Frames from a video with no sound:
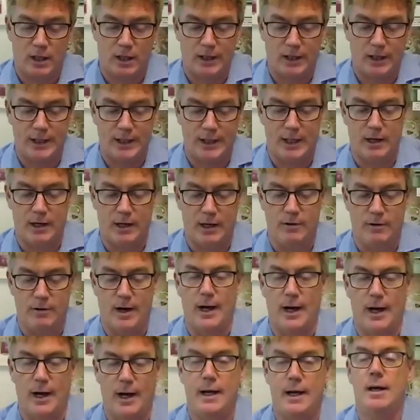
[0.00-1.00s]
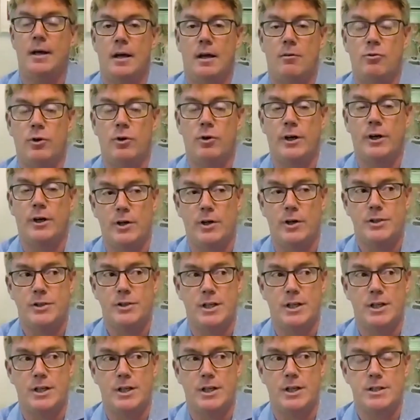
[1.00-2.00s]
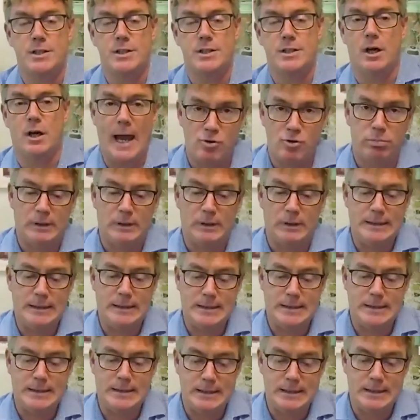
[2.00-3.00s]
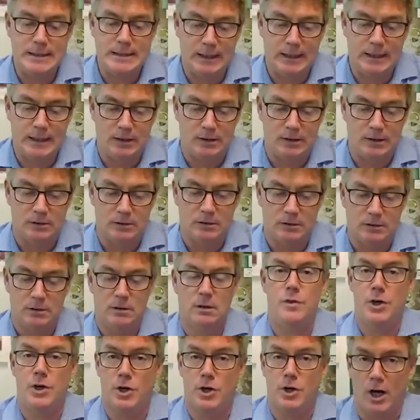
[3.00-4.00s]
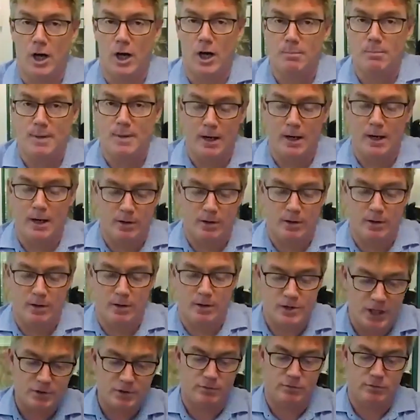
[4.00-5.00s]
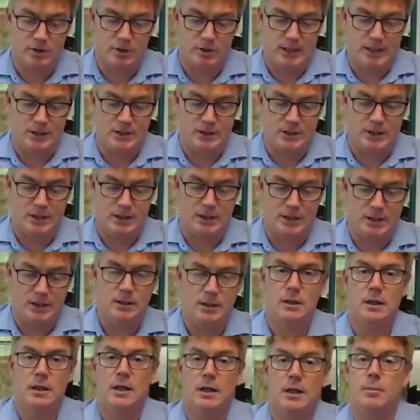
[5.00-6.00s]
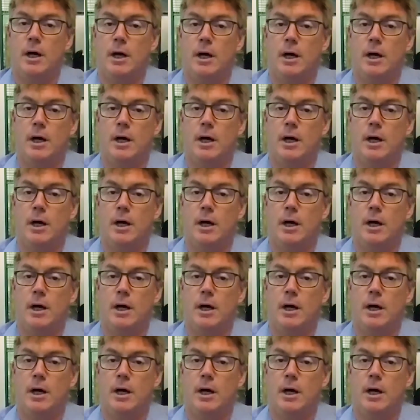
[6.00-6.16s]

trying to sell ERA, Rio Tinto admirably deal with the nightmarish history of Ranger